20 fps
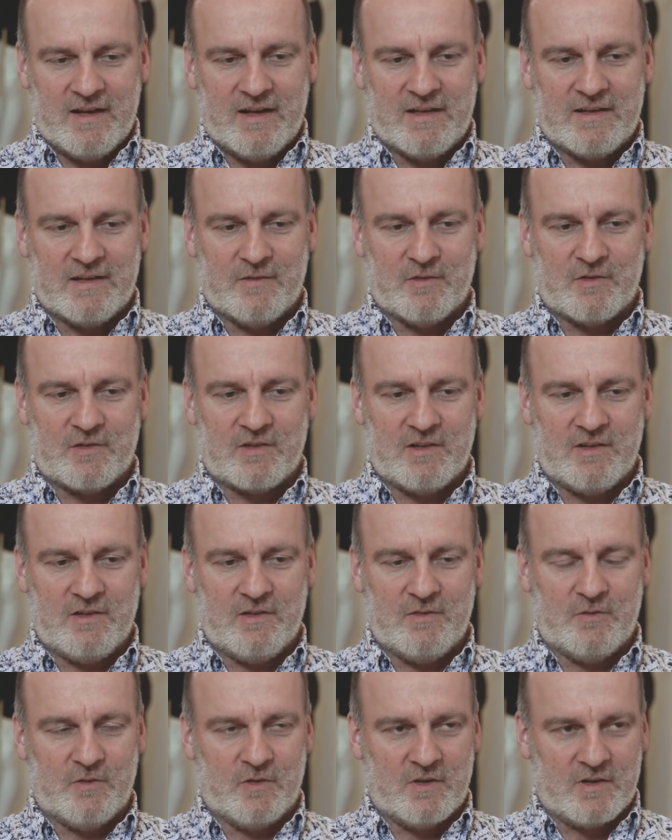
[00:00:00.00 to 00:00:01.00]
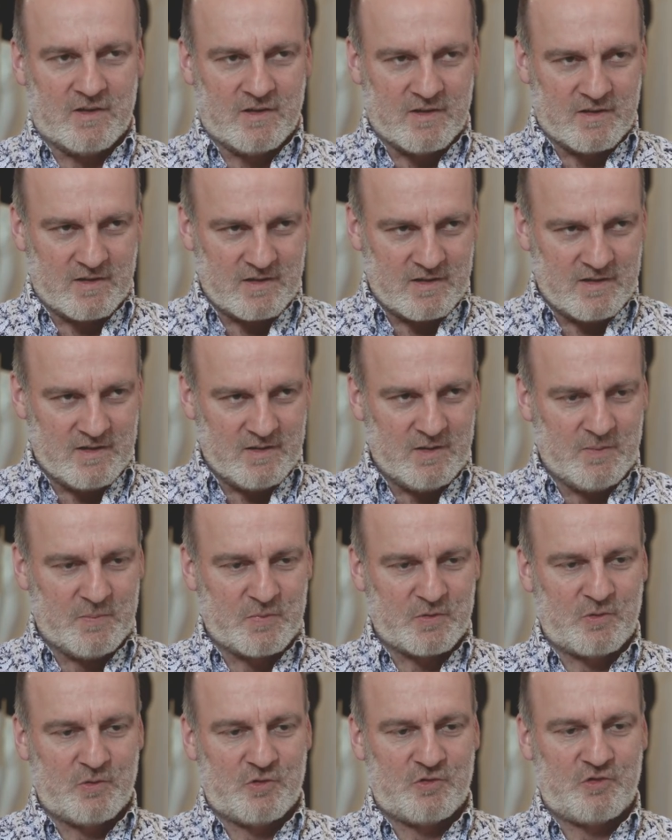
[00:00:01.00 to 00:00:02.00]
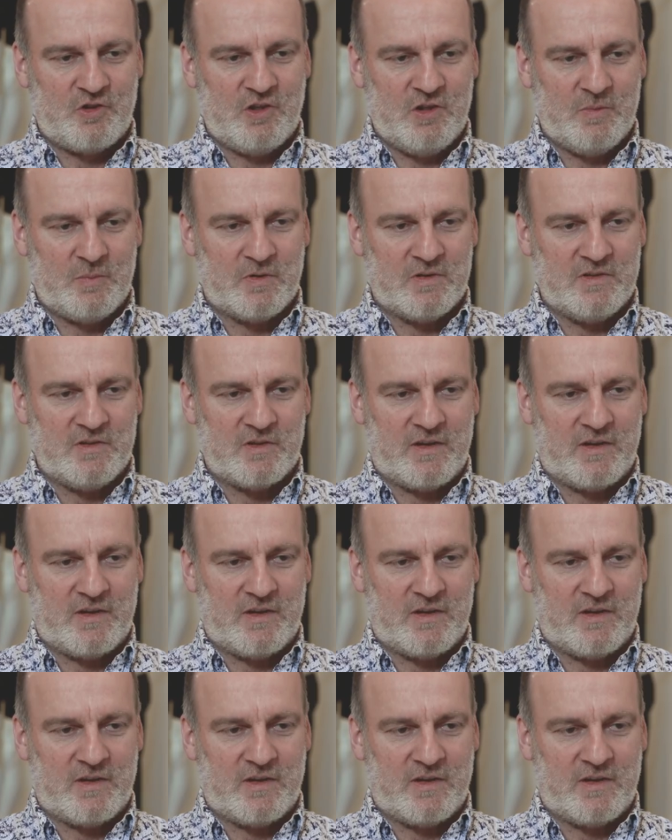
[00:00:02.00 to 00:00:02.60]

And obviously you want to uh, produce cheap and you